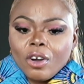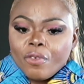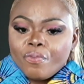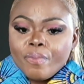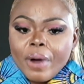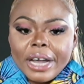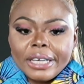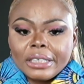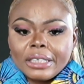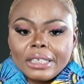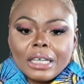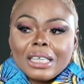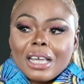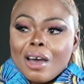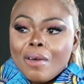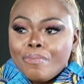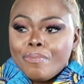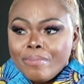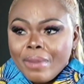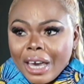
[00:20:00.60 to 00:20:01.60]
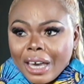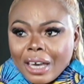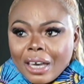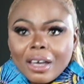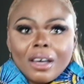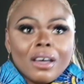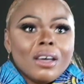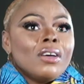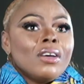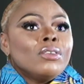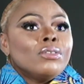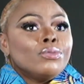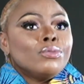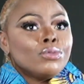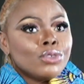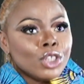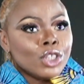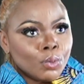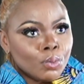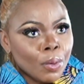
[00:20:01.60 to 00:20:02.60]
of mindset that make
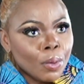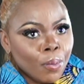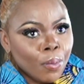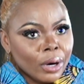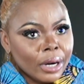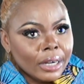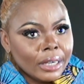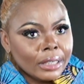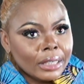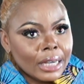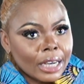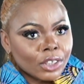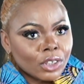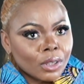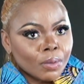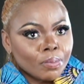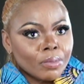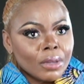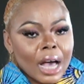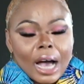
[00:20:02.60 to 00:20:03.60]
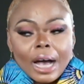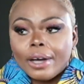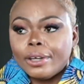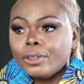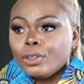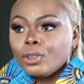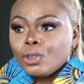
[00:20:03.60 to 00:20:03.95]
these people in leadership now